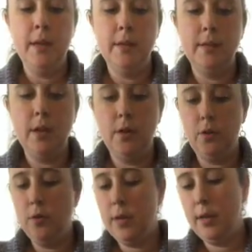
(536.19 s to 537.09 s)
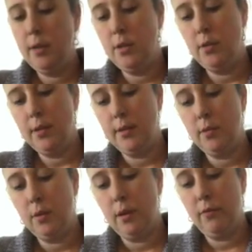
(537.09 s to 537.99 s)
So you can do
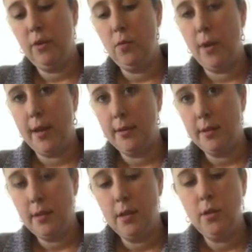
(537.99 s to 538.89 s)
this a few ways.